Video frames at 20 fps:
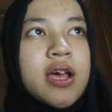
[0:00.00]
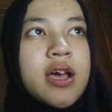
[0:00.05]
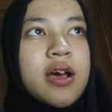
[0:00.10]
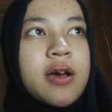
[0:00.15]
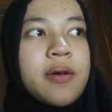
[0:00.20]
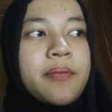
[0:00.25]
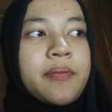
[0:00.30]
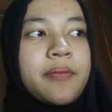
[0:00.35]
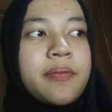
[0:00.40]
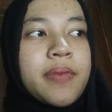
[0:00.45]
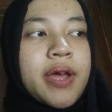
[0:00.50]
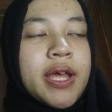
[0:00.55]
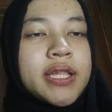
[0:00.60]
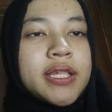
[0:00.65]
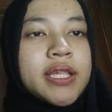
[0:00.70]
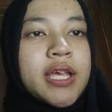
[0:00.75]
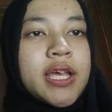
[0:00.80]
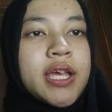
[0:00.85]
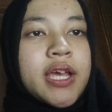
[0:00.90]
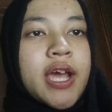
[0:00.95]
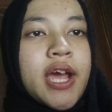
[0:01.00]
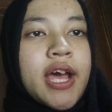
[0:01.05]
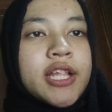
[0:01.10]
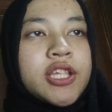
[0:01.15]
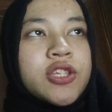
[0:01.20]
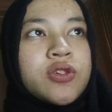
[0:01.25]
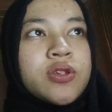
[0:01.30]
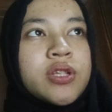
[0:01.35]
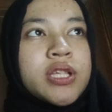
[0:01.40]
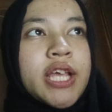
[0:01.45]
and they
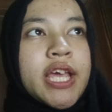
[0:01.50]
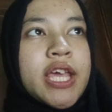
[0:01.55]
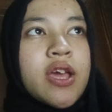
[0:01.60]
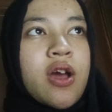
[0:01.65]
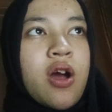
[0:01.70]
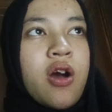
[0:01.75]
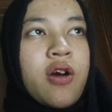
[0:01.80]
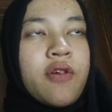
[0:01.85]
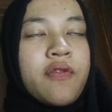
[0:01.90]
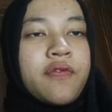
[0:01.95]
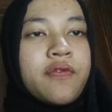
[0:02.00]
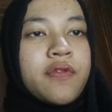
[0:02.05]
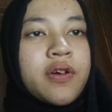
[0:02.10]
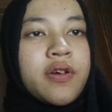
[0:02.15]
had to lay off